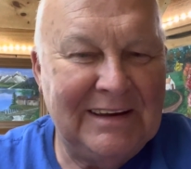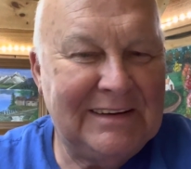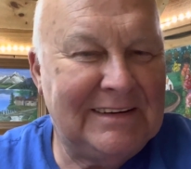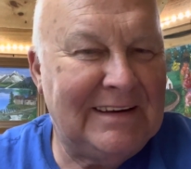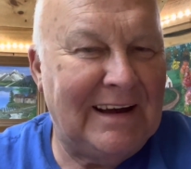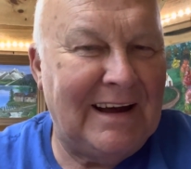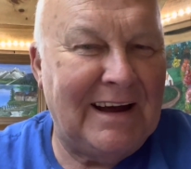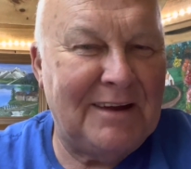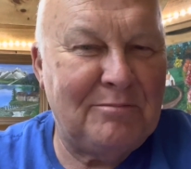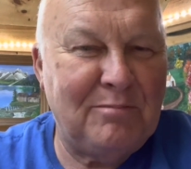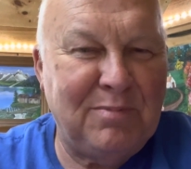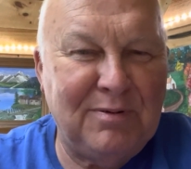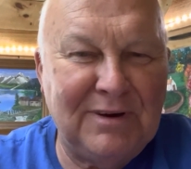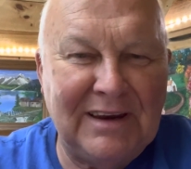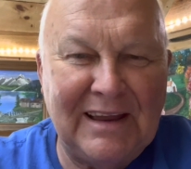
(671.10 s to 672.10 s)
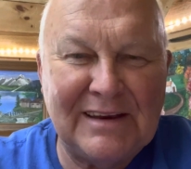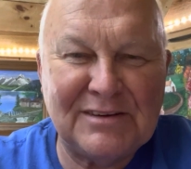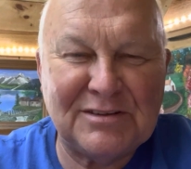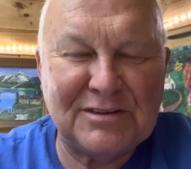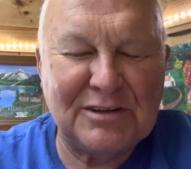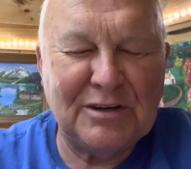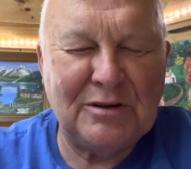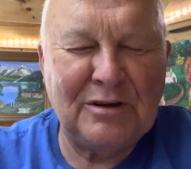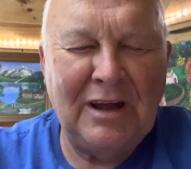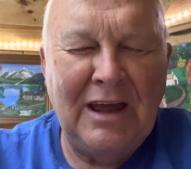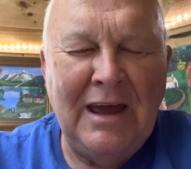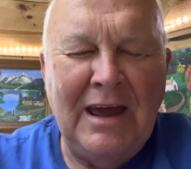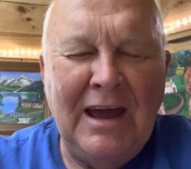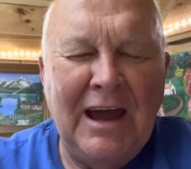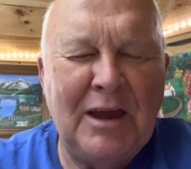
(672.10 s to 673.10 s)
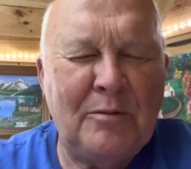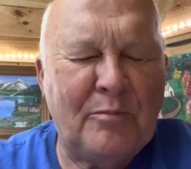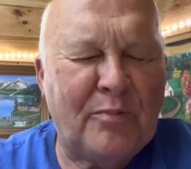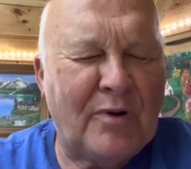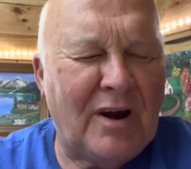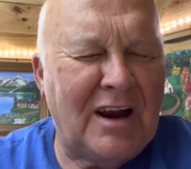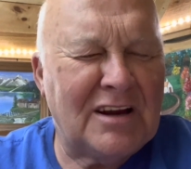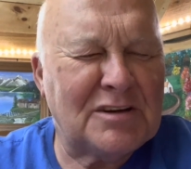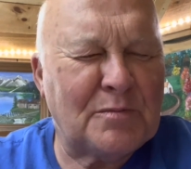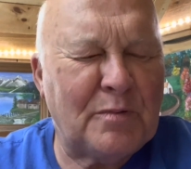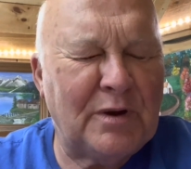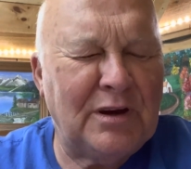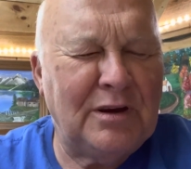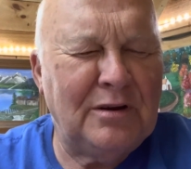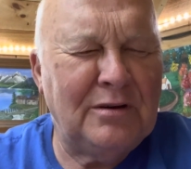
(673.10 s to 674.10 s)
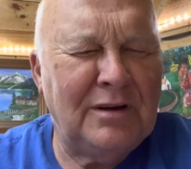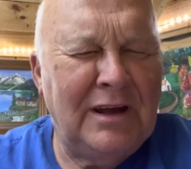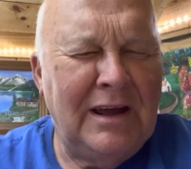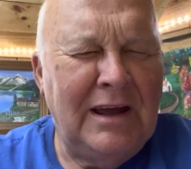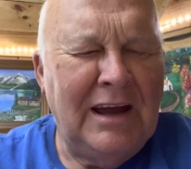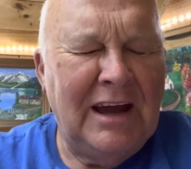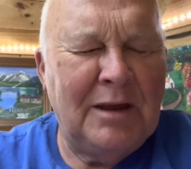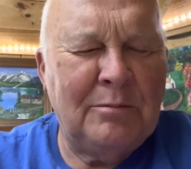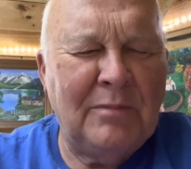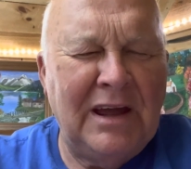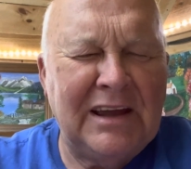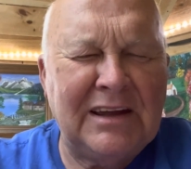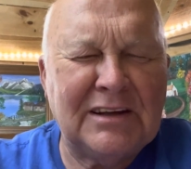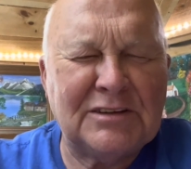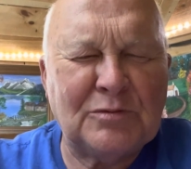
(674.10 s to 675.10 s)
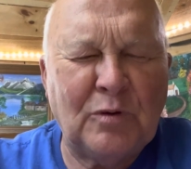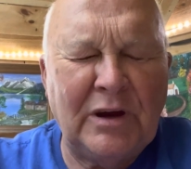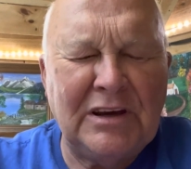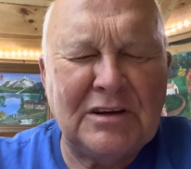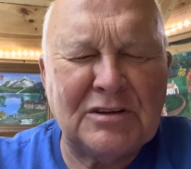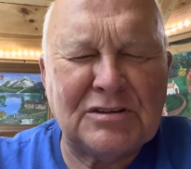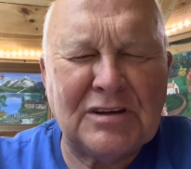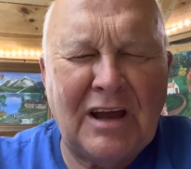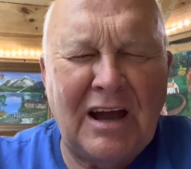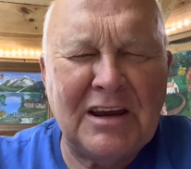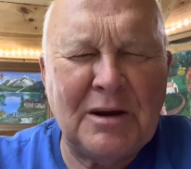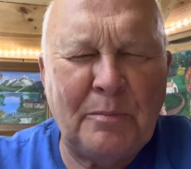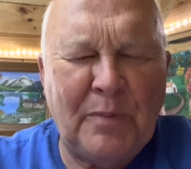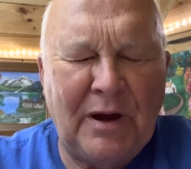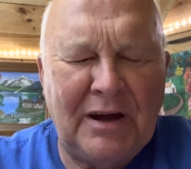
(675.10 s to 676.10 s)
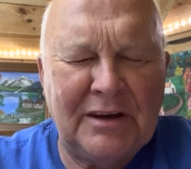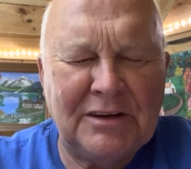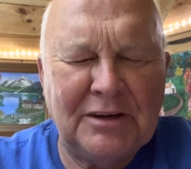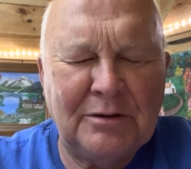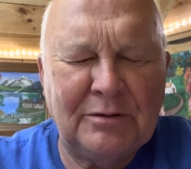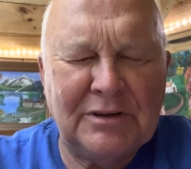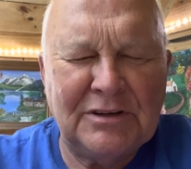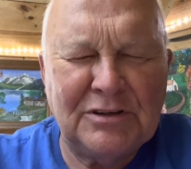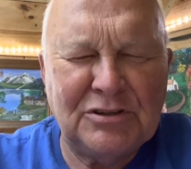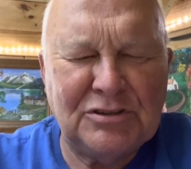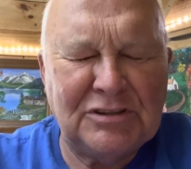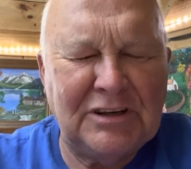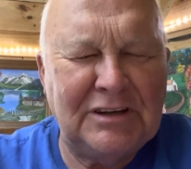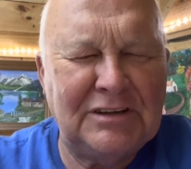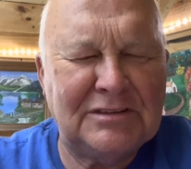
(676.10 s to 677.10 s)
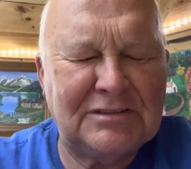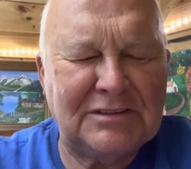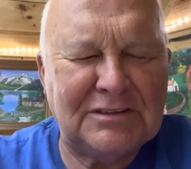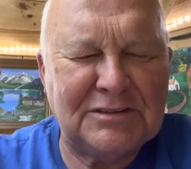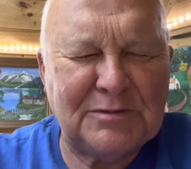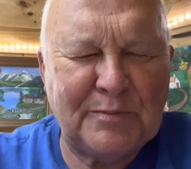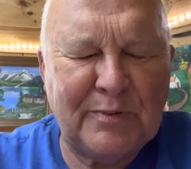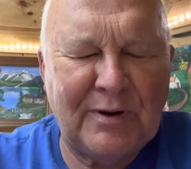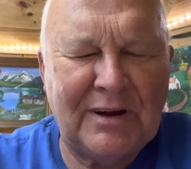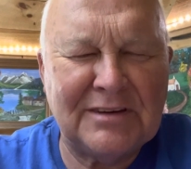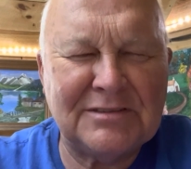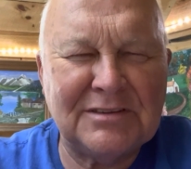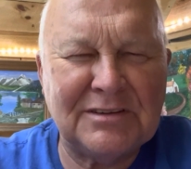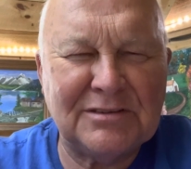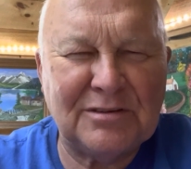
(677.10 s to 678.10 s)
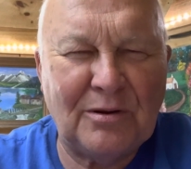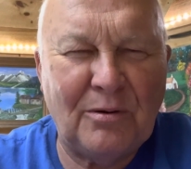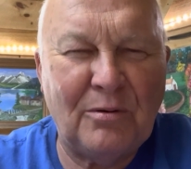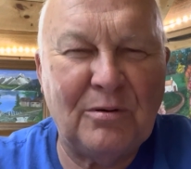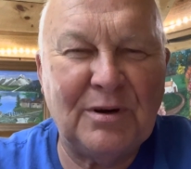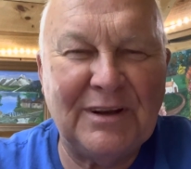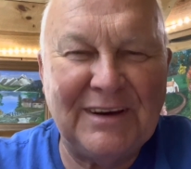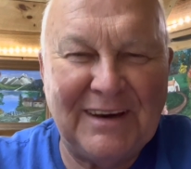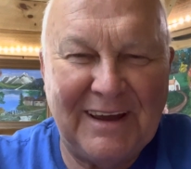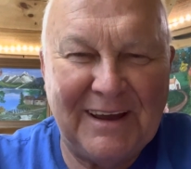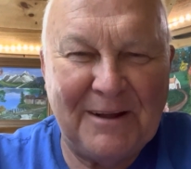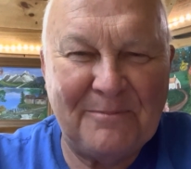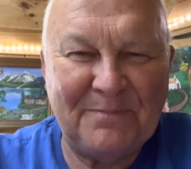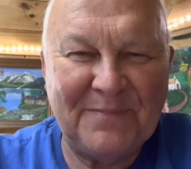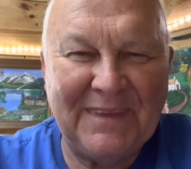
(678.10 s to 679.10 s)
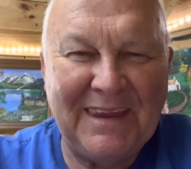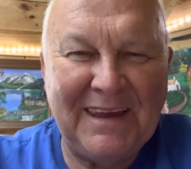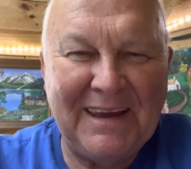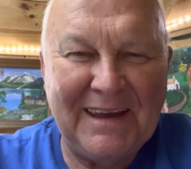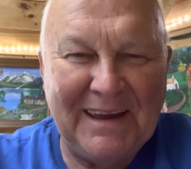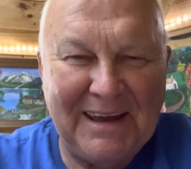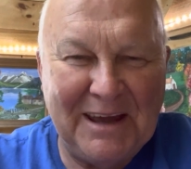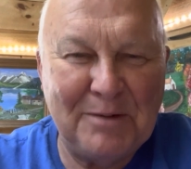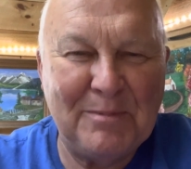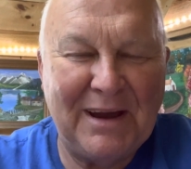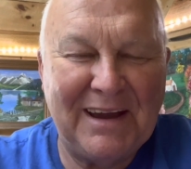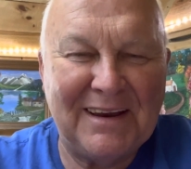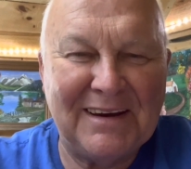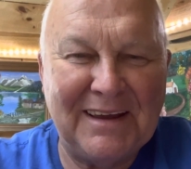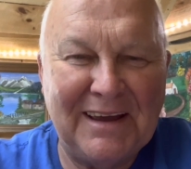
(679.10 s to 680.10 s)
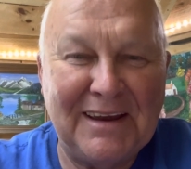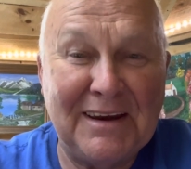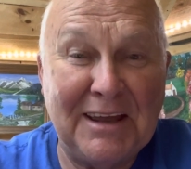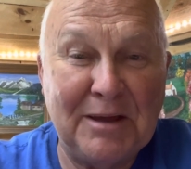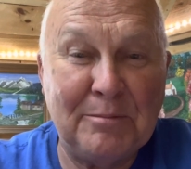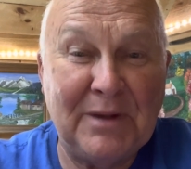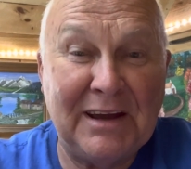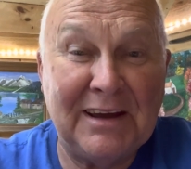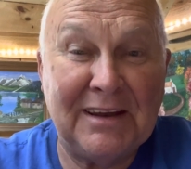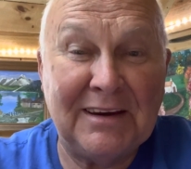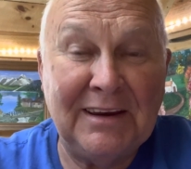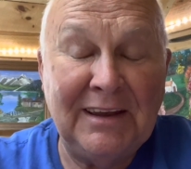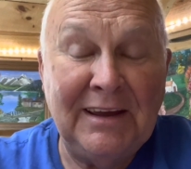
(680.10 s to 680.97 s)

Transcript: God bless you and prosper you and make his way to shine upon you in Jesus' precious holy name. Amen and amen.